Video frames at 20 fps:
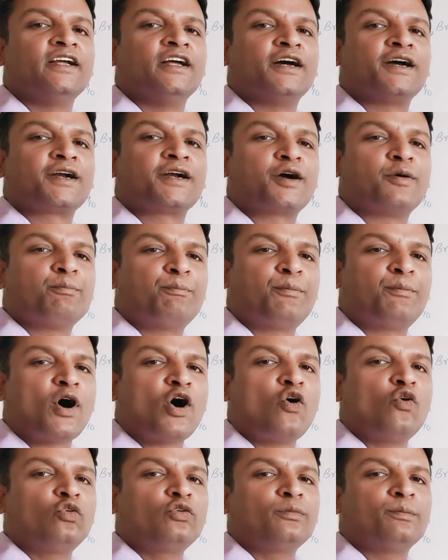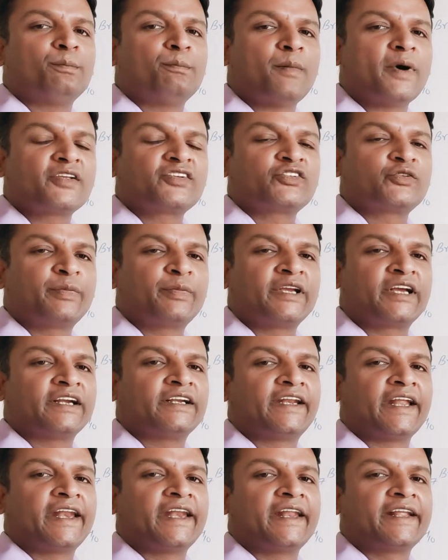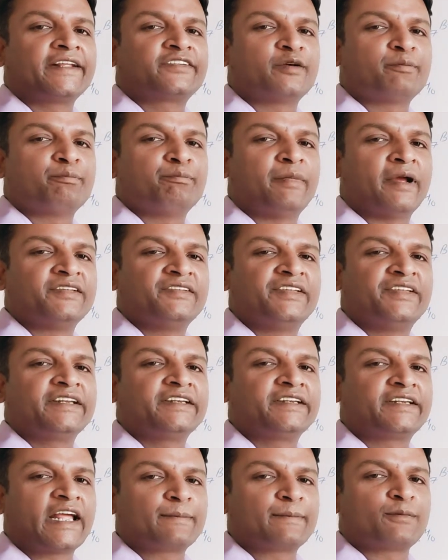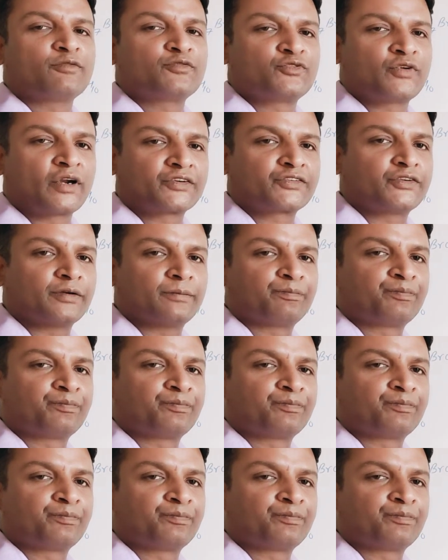compound must be containing some benzene type of structure.